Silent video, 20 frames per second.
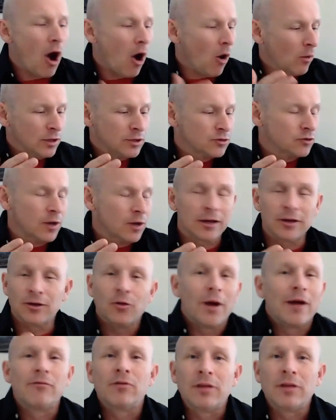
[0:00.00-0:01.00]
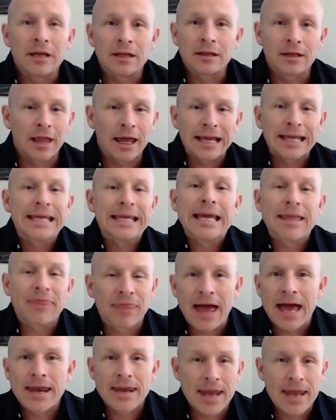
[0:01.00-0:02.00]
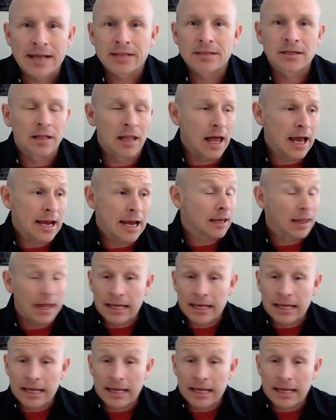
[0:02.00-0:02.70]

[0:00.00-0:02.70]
always try to do everything to like get that next client.